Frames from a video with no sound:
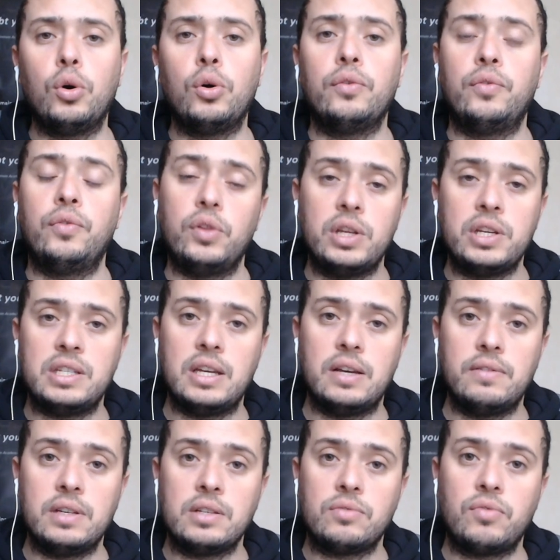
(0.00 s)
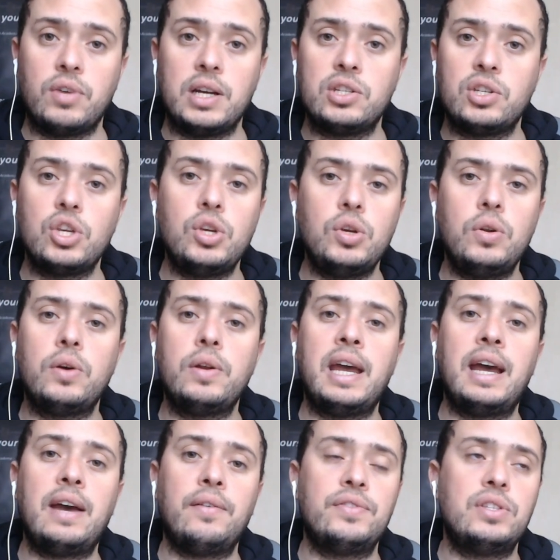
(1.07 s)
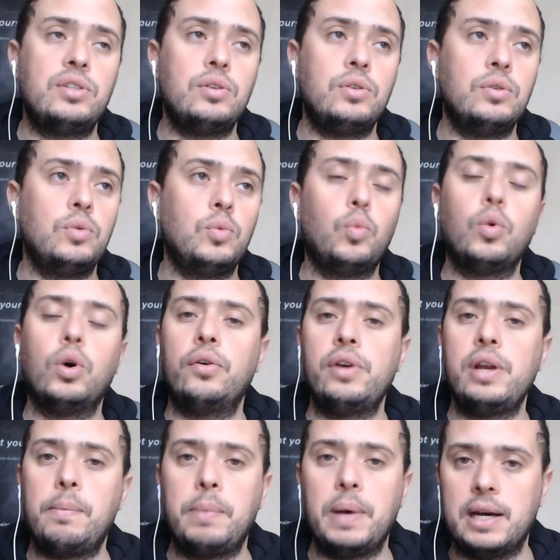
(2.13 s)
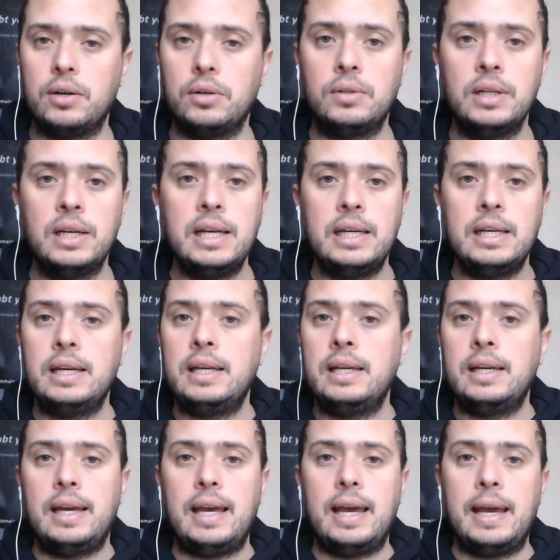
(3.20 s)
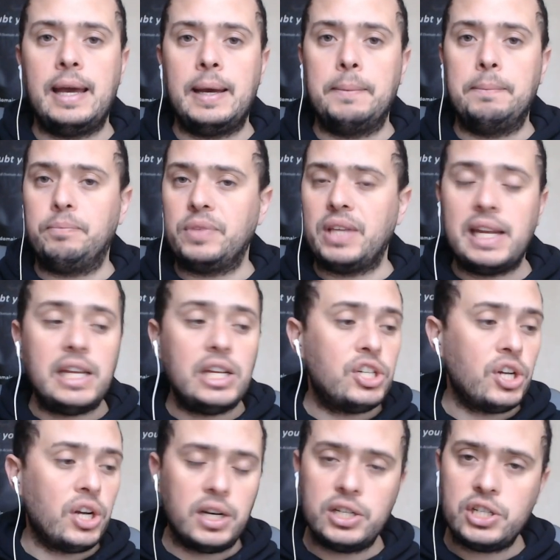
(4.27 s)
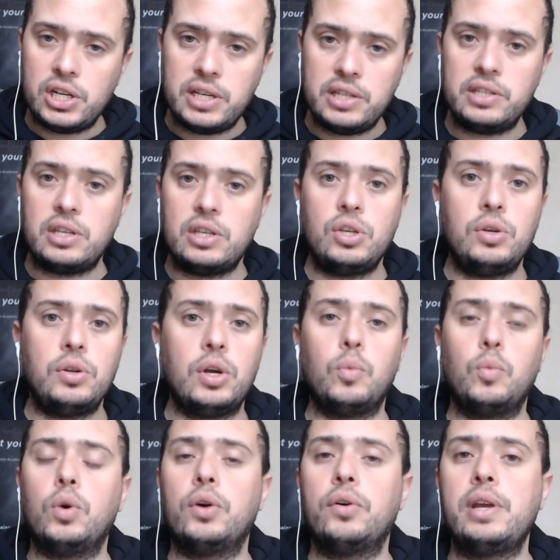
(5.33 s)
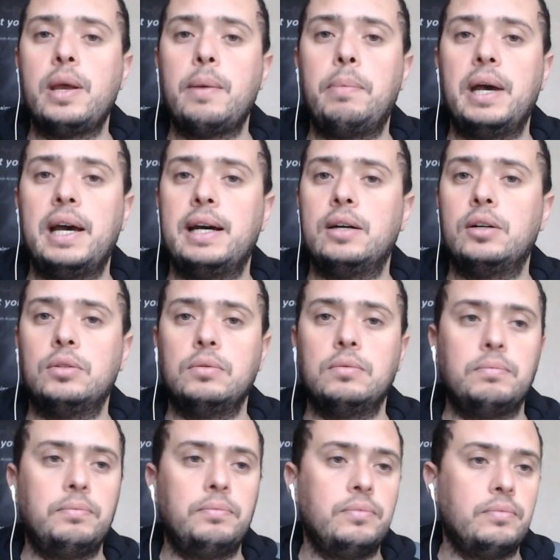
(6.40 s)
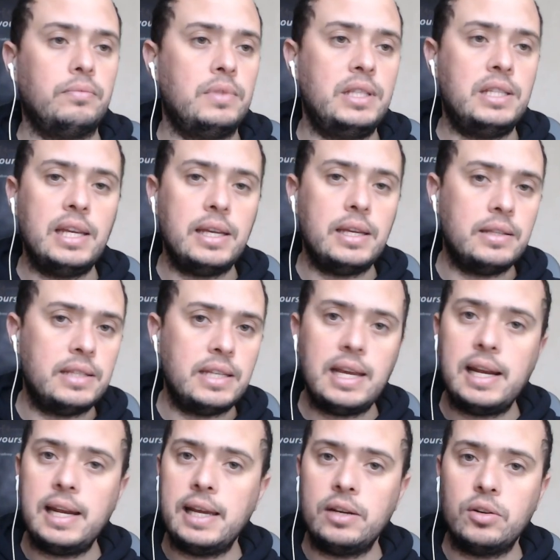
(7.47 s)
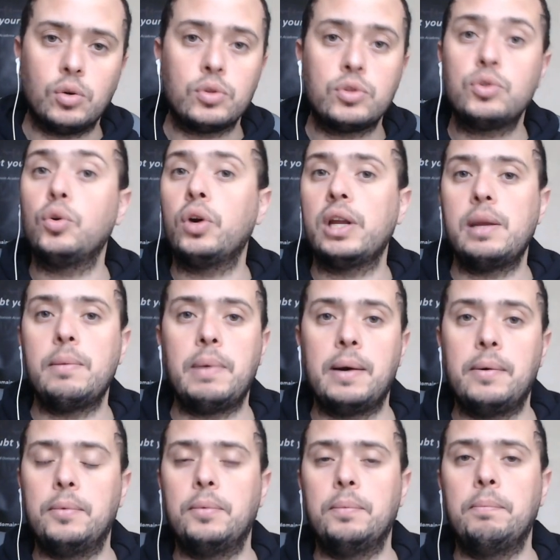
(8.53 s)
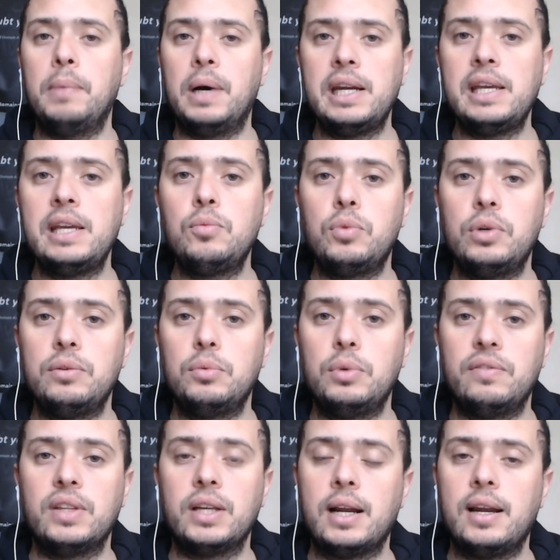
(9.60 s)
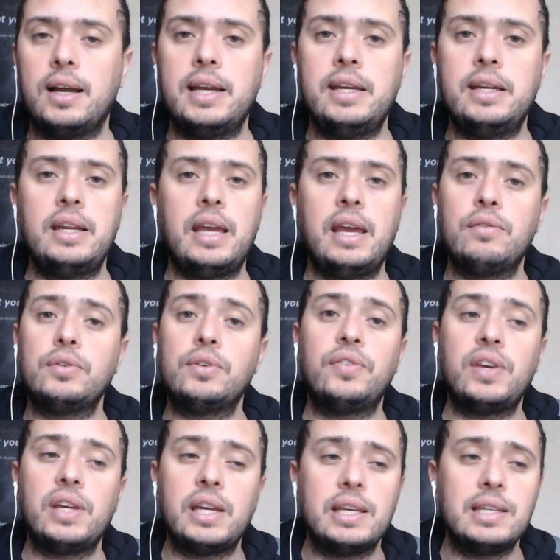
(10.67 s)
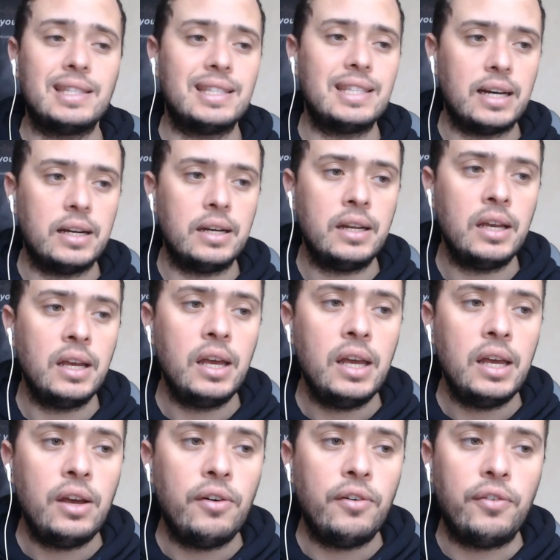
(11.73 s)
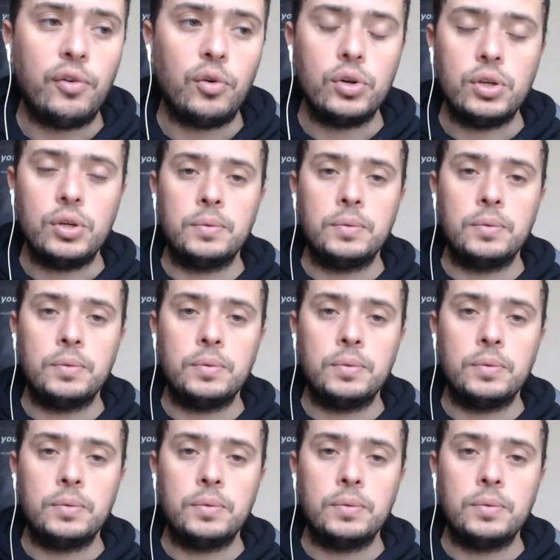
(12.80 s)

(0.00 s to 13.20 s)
for the service, right? So you don't have to worry about um, any charges. You don't worry about de dealing or talking about money with, with the client. Everything is done for you.